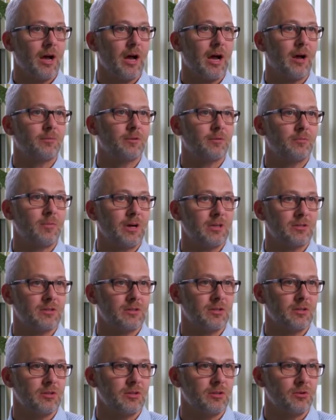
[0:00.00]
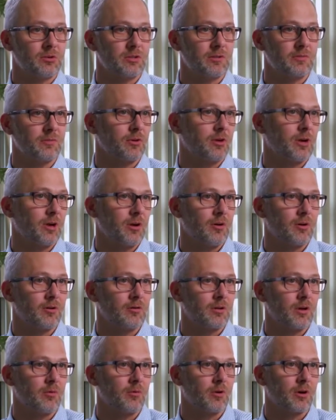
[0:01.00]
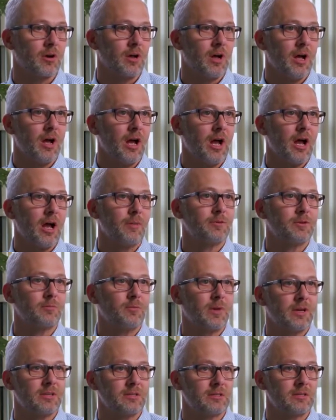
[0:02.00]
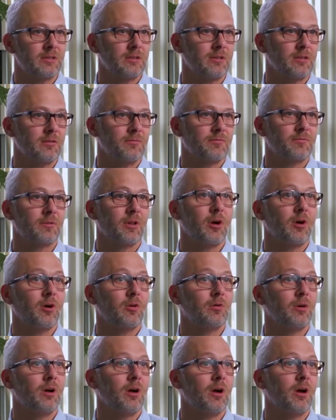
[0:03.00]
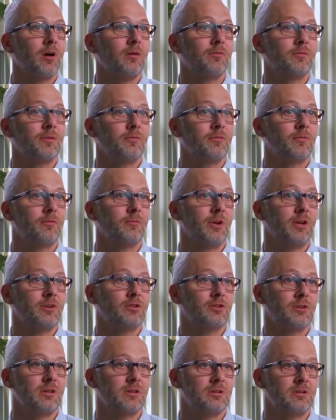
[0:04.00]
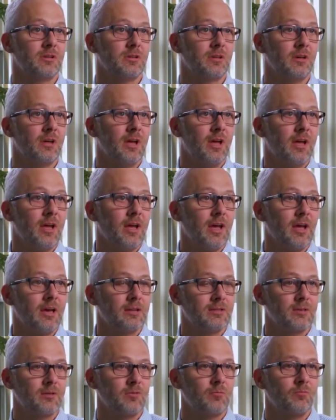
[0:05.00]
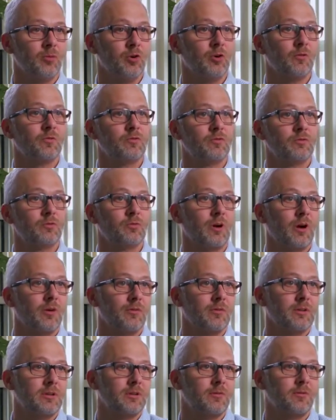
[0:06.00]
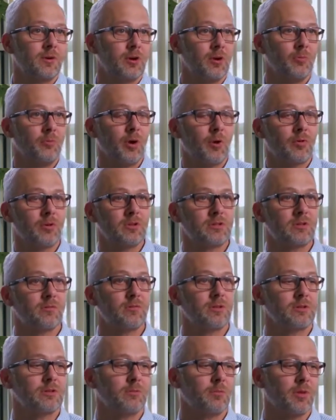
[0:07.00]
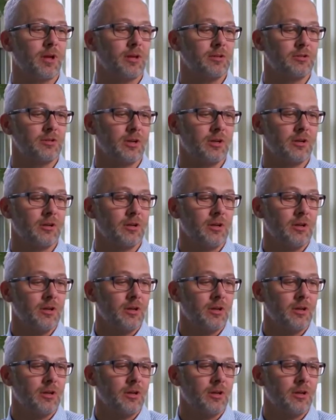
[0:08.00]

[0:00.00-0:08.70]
optimizing the use of your carrier network, optimizing the flow of information as it moves throughout the different components of the supply chain.